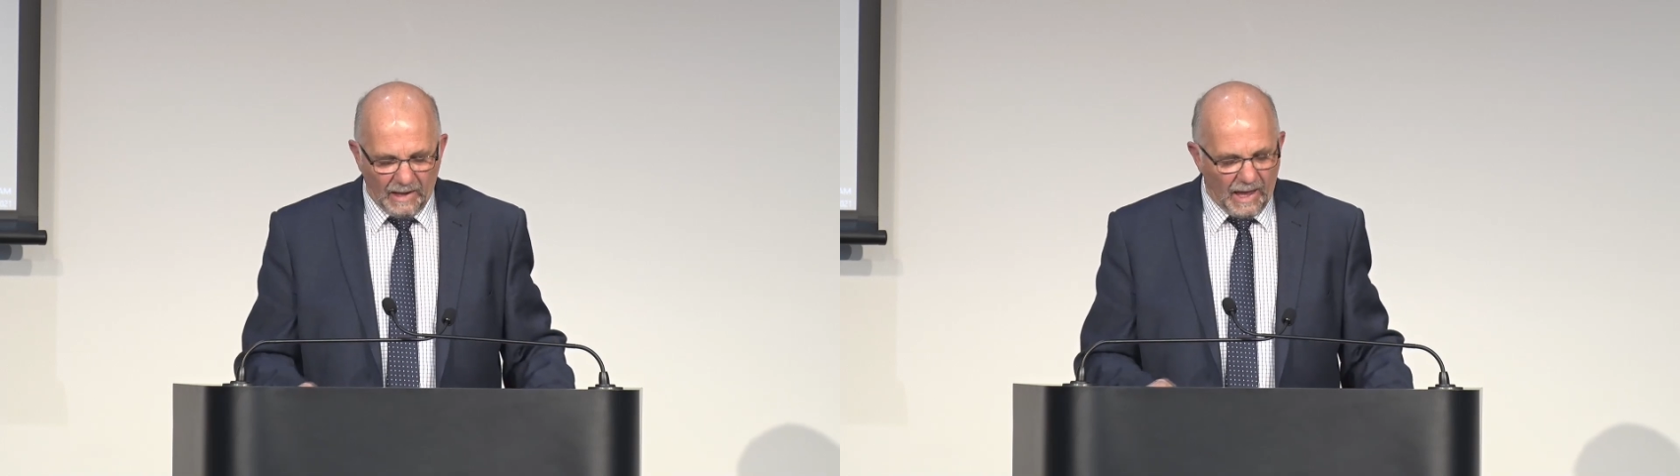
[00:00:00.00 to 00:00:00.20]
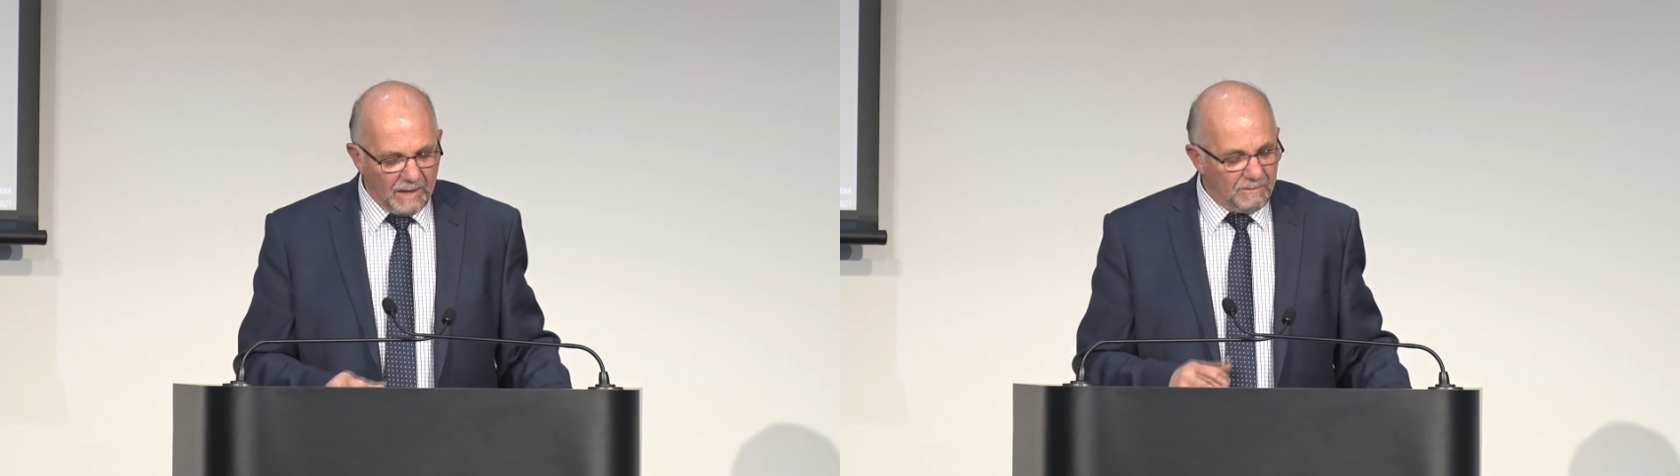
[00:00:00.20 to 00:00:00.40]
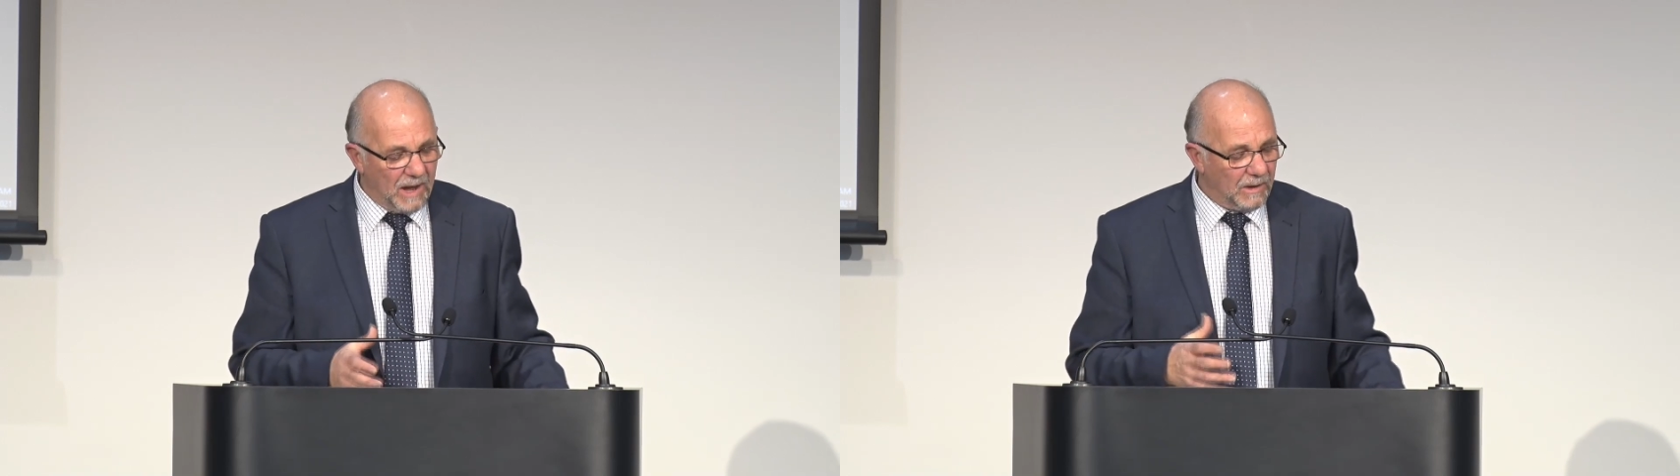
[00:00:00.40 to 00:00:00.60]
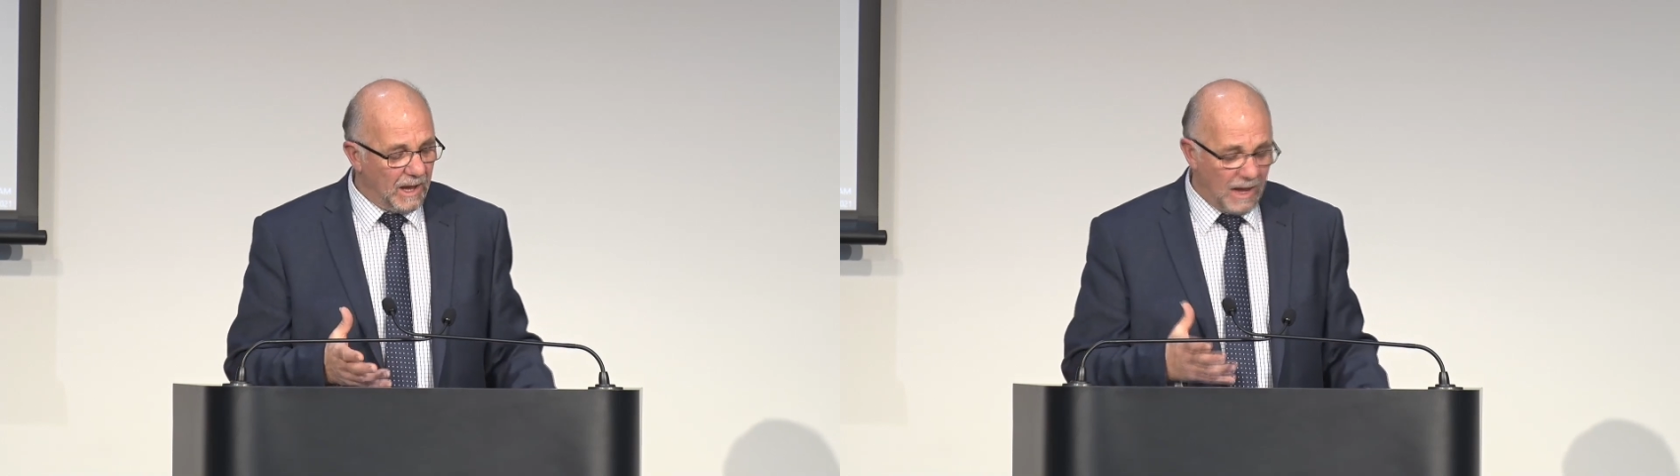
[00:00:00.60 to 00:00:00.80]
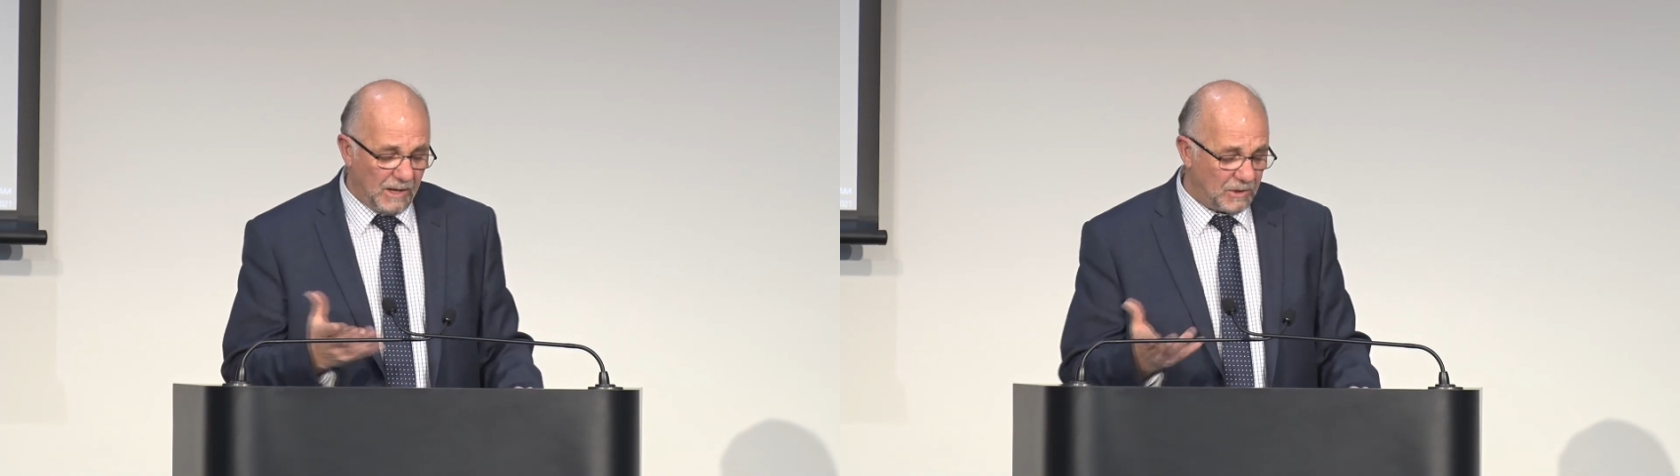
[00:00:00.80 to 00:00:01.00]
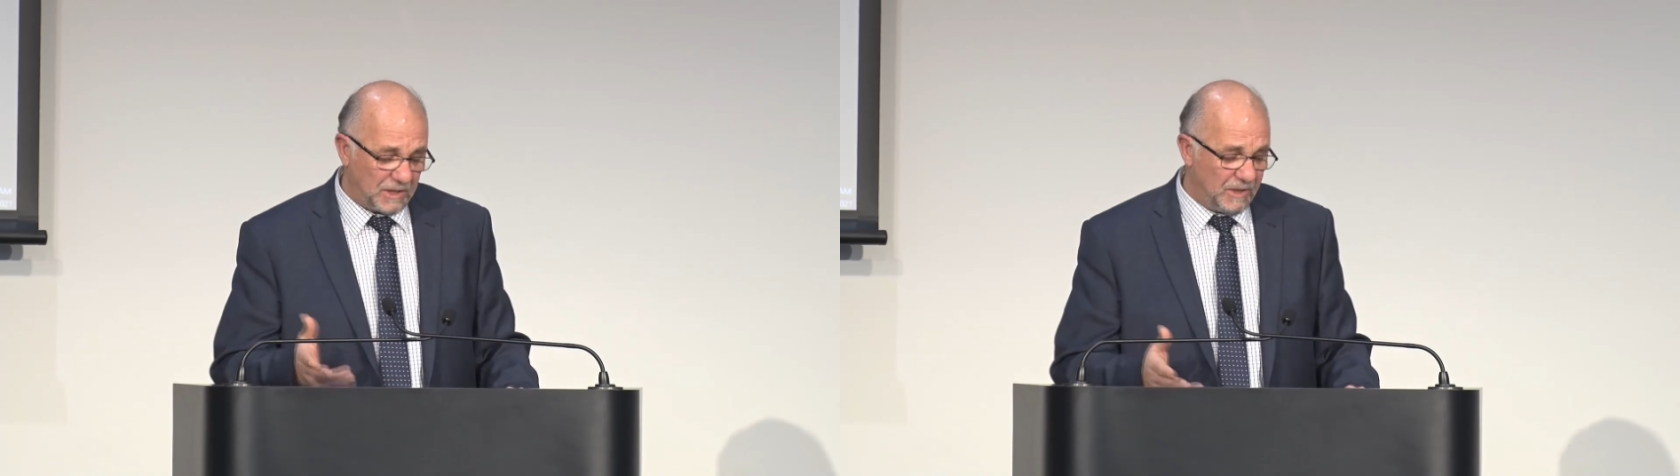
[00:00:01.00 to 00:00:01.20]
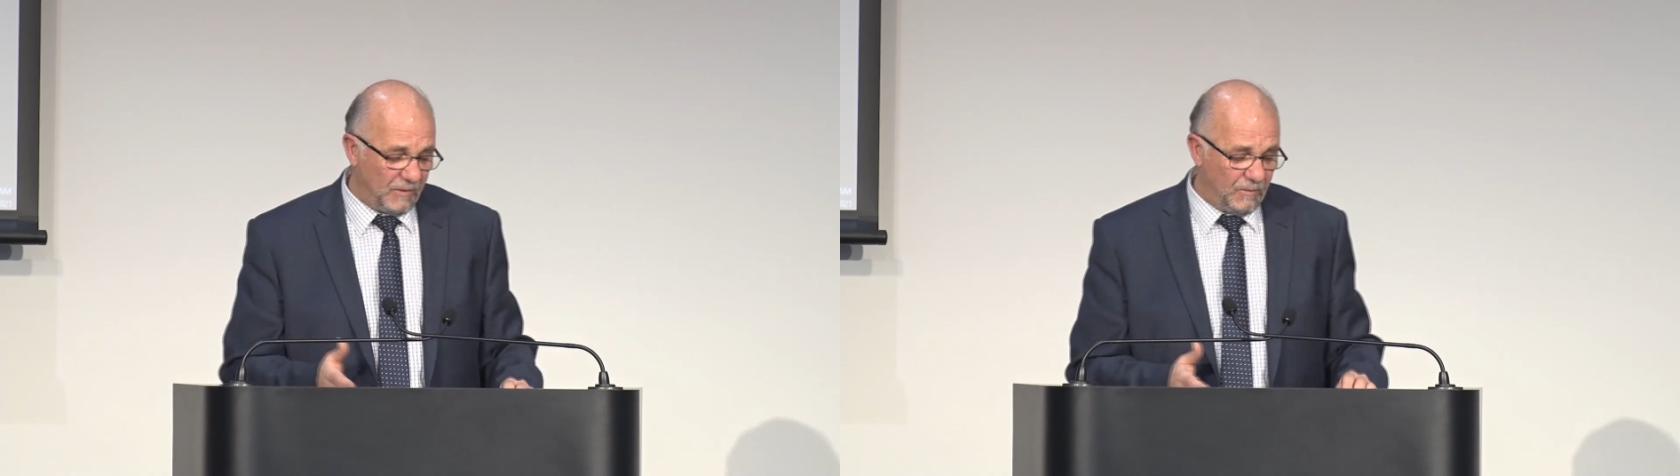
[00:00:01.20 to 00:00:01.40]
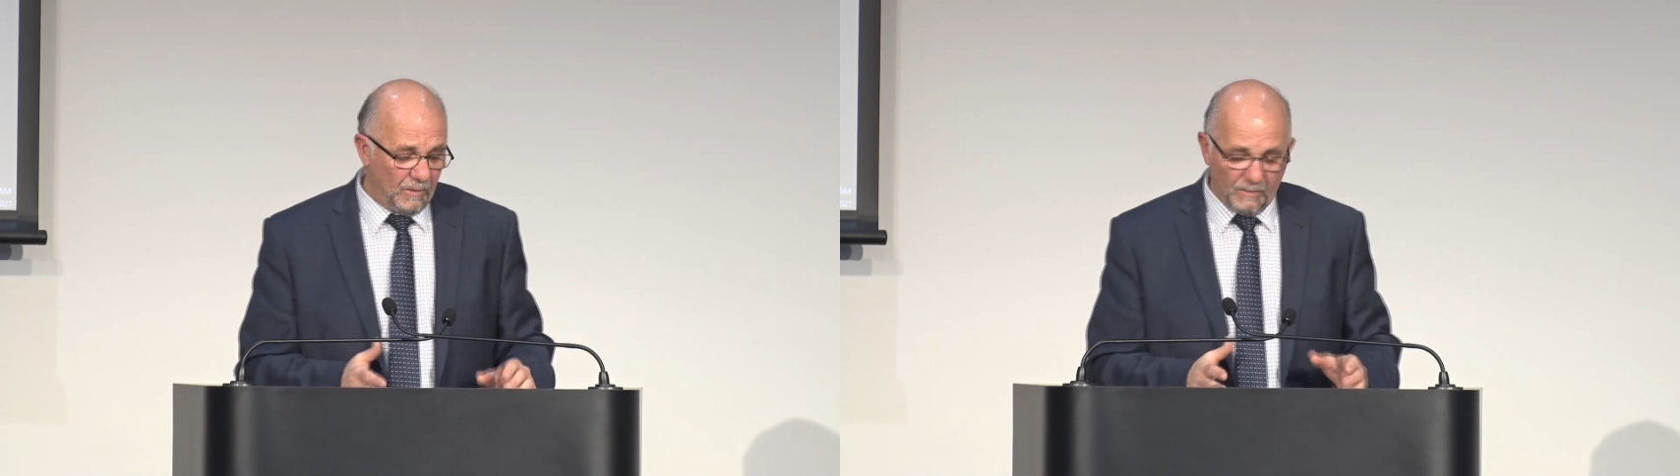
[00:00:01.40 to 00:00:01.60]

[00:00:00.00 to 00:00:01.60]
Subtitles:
And man, and as I said before,